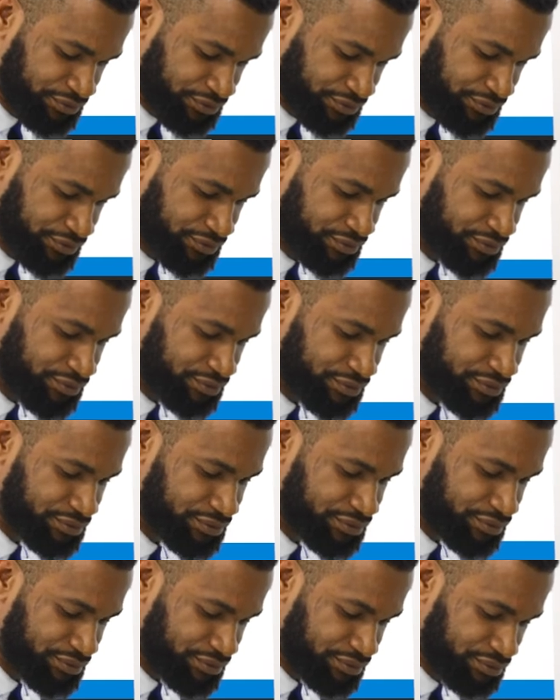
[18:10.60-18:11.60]

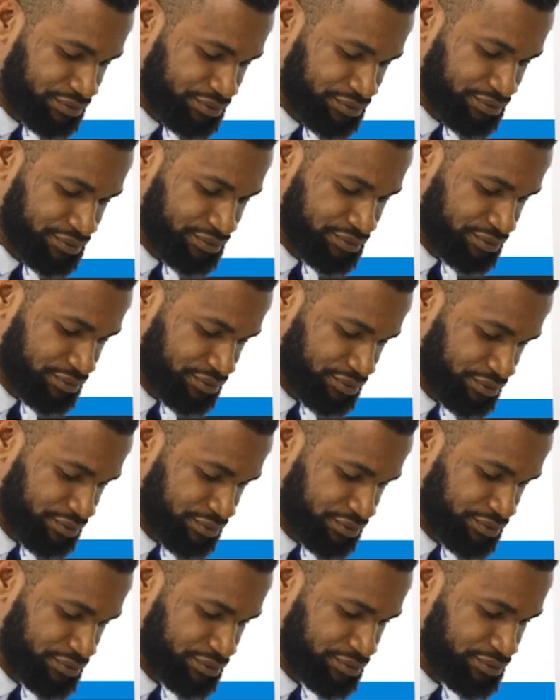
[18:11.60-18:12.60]

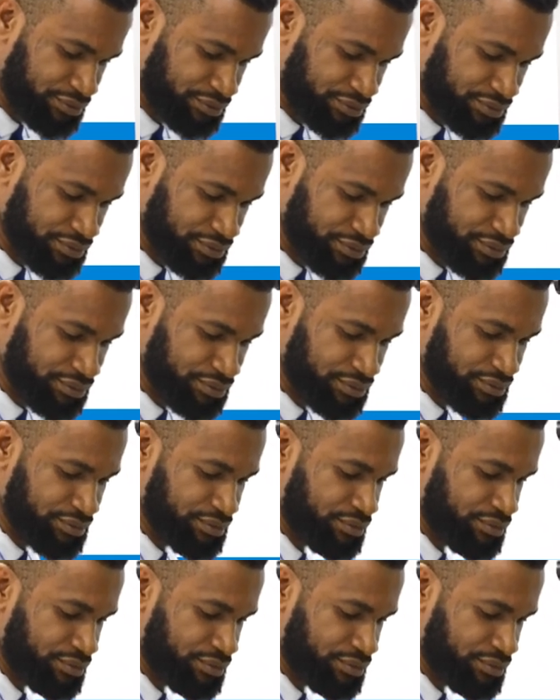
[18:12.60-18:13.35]
Nobody speaks.